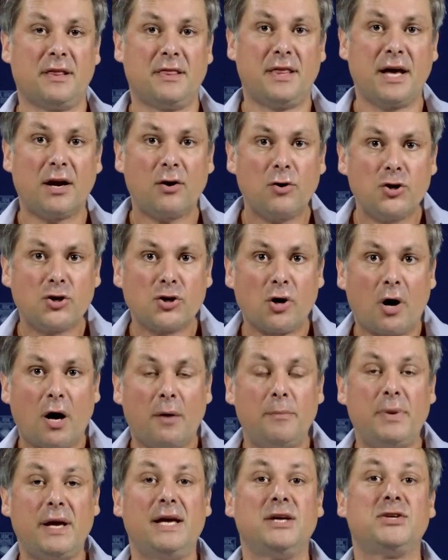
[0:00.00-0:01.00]
Their
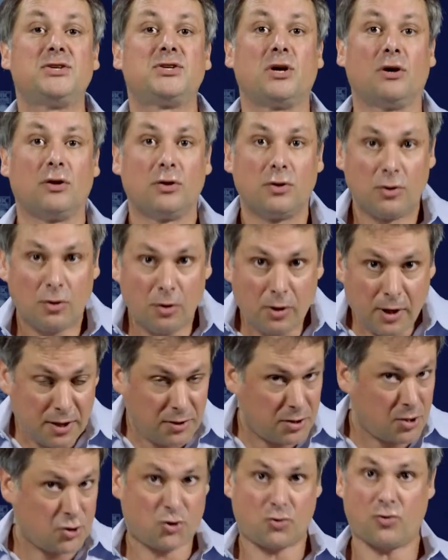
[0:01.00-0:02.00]
job is to look
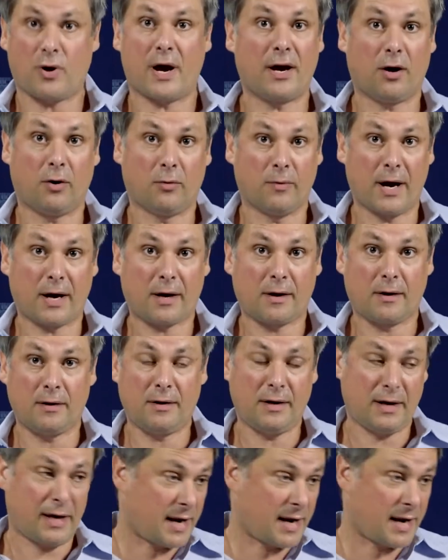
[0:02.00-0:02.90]
at the trial record,